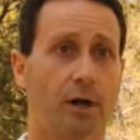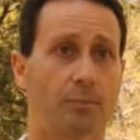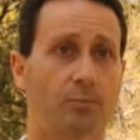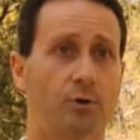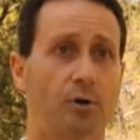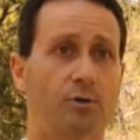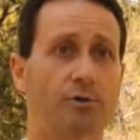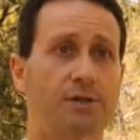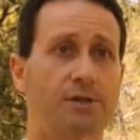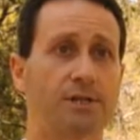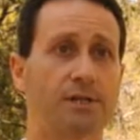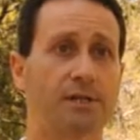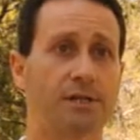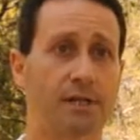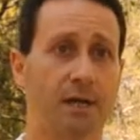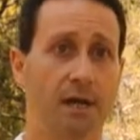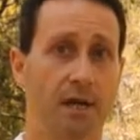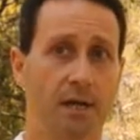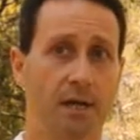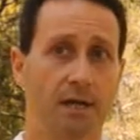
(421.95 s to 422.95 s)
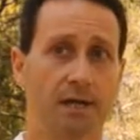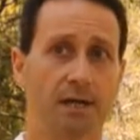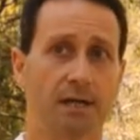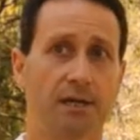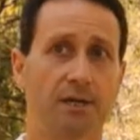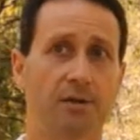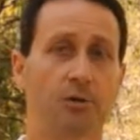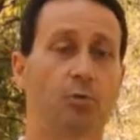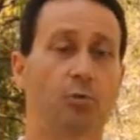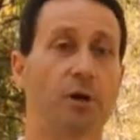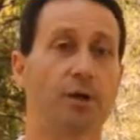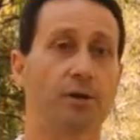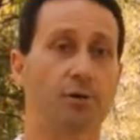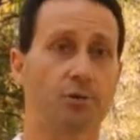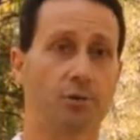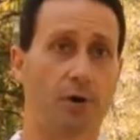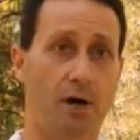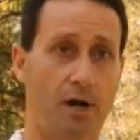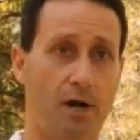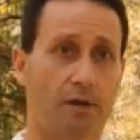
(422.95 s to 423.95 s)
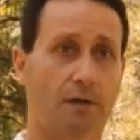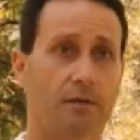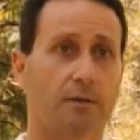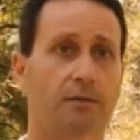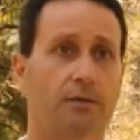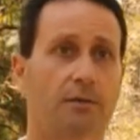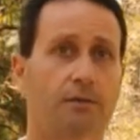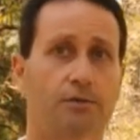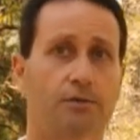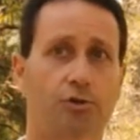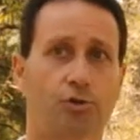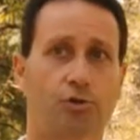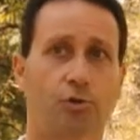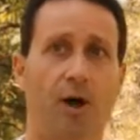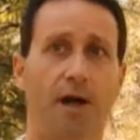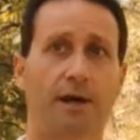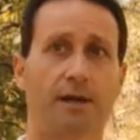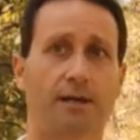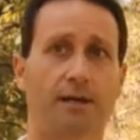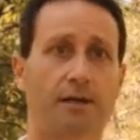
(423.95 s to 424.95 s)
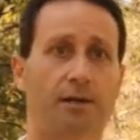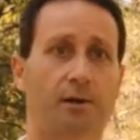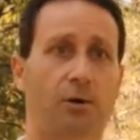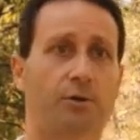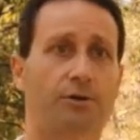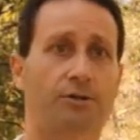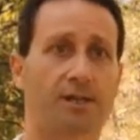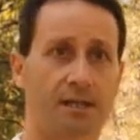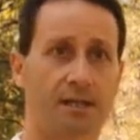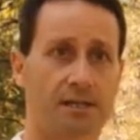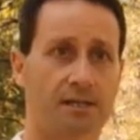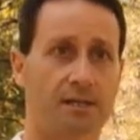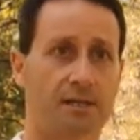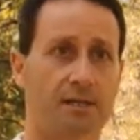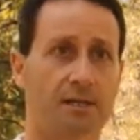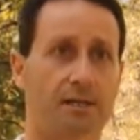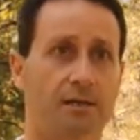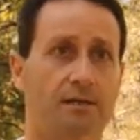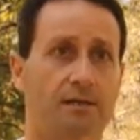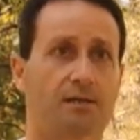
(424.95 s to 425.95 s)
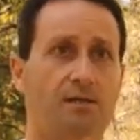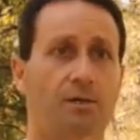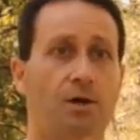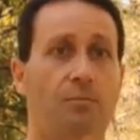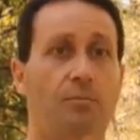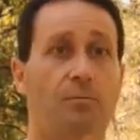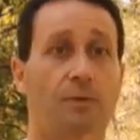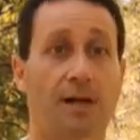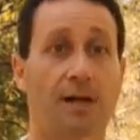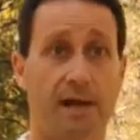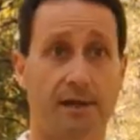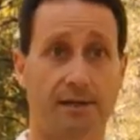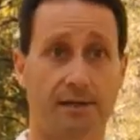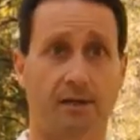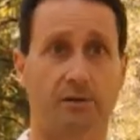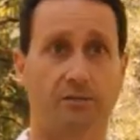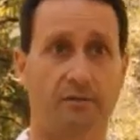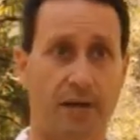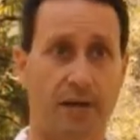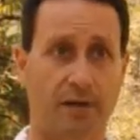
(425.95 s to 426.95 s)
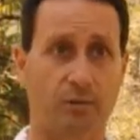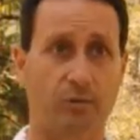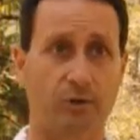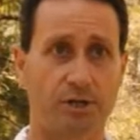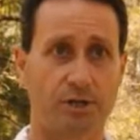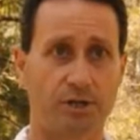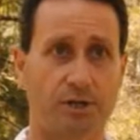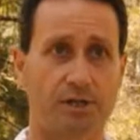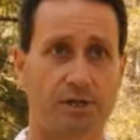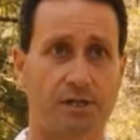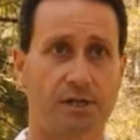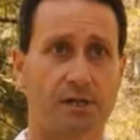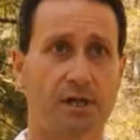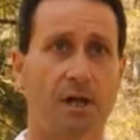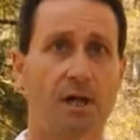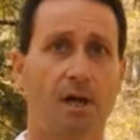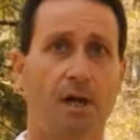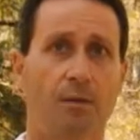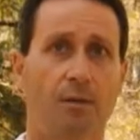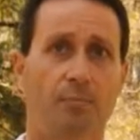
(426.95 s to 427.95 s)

approaches, in a way you are trying or testing some kind of languages.